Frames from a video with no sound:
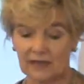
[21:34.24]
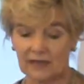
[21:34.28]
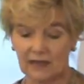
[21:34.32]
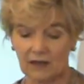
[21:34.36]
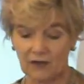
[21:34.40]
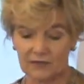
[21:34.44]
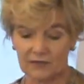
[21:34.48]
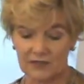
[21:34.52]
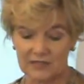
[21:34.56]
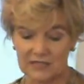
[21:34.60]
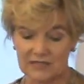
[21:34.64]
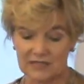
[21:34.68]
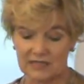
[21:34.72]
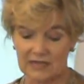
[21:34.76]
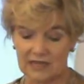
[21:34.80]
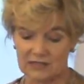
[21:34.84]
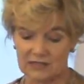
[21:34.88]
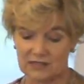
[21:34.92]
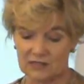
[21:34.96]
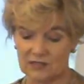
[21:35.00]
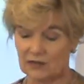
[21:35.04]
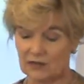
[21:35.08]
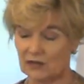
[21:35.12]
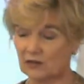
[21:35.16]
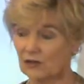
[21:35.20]
Obviously, it
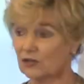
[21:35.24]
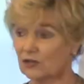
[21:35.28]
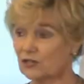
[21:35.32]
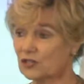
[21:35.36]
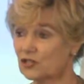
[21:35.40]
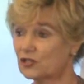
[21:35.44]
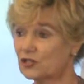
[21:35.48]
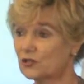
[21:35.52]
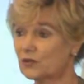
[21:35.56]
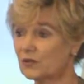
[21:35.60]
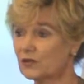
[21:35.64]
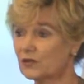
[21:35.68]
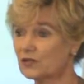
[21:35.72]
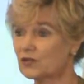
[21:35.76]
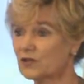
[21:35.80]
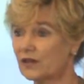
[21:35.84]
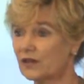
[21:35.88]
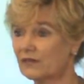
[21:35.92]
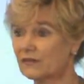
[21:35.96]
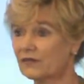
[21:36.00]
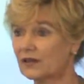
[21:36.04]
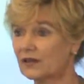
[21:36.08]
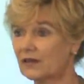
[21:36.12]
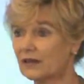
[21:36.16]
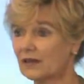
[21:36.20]
has a lot to do with
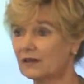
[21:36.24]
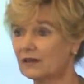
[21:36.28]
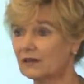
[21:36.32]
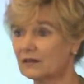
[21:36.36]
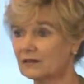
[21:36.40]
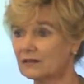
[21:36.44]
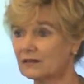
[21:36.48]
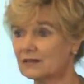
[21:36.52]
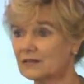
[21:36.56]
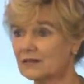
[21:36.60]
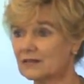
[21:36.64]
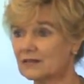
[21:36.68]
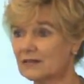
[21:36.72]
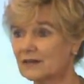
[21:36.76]
traffic and